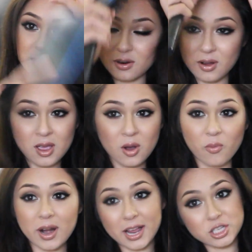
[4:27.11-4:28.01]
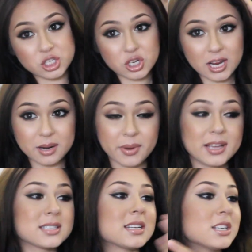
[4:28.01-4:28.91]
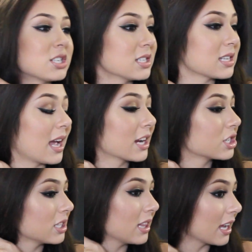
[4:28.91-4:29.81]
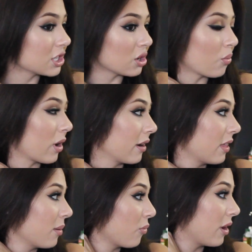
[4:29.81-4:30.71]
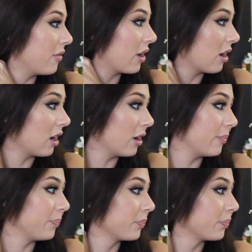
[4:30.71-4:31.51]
So when I straighten my extensions, I actually like to wear them when they're